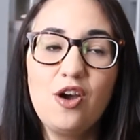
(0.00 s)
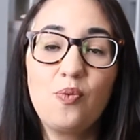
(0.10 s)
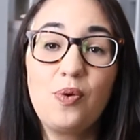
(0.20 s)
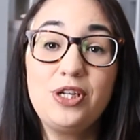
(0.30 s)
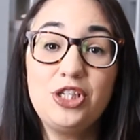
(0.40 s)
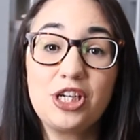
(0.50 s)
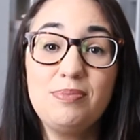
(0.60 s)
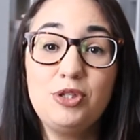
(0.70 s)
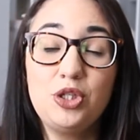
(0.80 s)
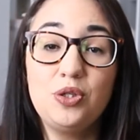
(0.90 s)
when we took
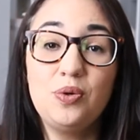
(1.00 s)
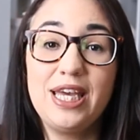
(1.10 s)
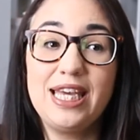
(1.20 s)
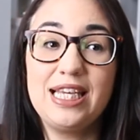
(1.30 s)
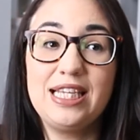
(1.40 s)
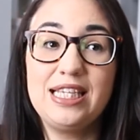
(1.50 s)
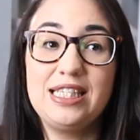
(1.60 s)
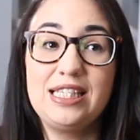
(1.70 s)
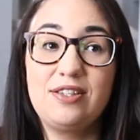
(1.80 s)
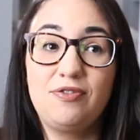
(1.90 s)
him to
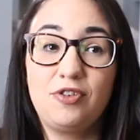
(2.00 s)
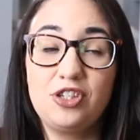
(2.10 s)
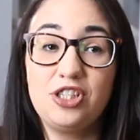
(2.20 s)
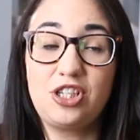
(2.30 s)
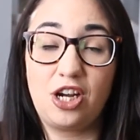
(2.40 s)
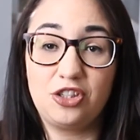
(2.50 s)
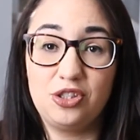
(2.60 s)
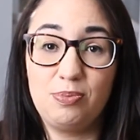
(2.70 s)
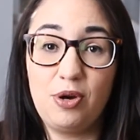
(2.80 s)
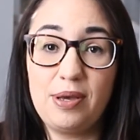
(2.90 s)
his first
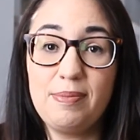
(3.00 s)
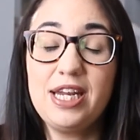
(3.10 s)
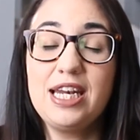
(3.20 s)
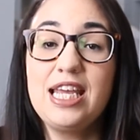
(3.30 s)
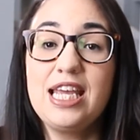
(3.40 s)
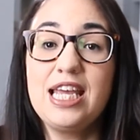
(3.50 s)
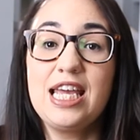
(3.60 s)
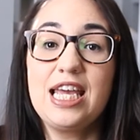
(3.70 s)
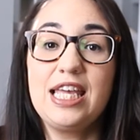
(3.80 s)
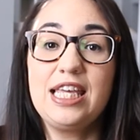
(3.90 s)
doctor's appointment,
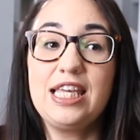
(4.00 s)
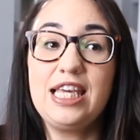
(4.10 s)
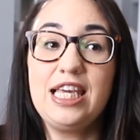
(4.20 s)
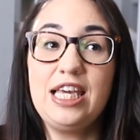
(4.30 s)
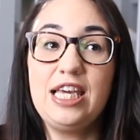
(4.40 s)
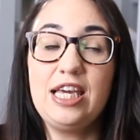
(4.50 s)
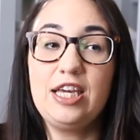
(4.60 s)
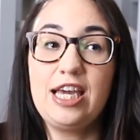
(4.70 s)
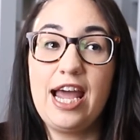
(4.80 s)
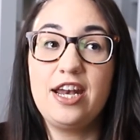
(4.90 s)
he
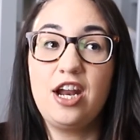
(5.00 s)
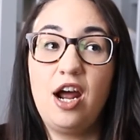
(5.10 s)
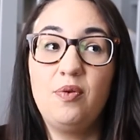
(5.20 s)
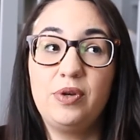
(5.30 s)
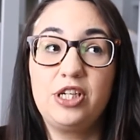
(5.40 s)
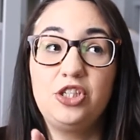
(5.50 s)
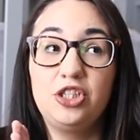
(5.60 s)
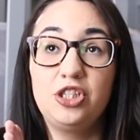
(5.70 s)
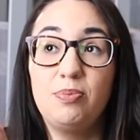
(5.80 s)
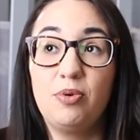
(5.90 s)
had not
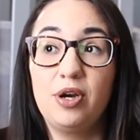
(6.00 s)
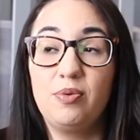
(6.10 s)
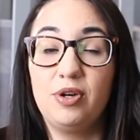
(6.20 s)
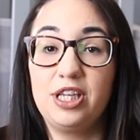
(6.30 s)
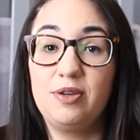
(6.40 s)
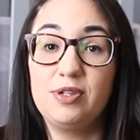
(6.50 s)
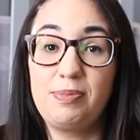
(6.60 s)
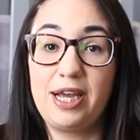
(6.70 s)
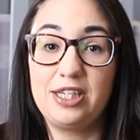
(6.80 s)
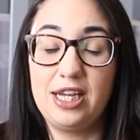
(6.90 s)
reached the point where he was
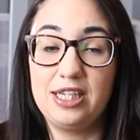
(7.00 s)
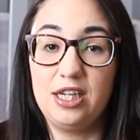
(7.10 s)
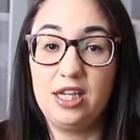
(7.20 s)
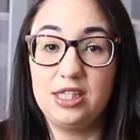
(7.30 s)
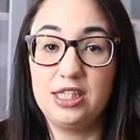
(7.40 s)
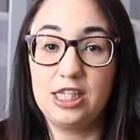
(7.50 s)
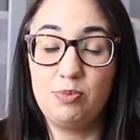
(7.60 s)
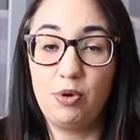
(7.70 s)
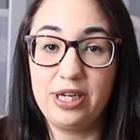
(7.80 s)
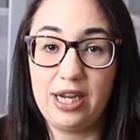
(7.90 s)
backed at
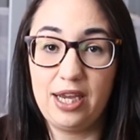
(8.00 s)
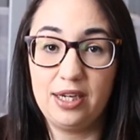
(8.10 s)
6.9.